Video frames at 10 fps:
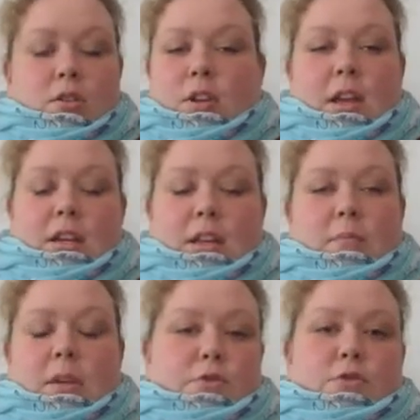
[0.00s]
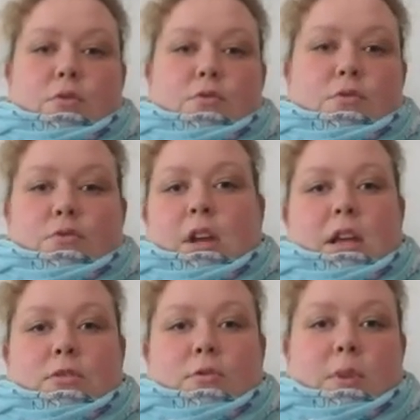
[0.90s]
not any metros,
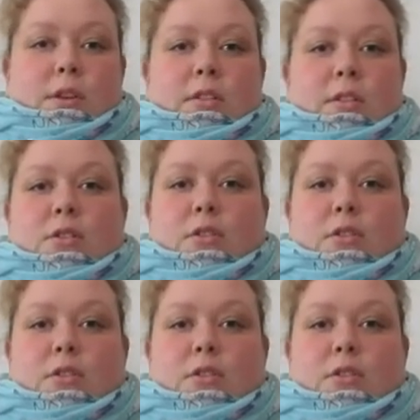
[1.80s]
trains or buses,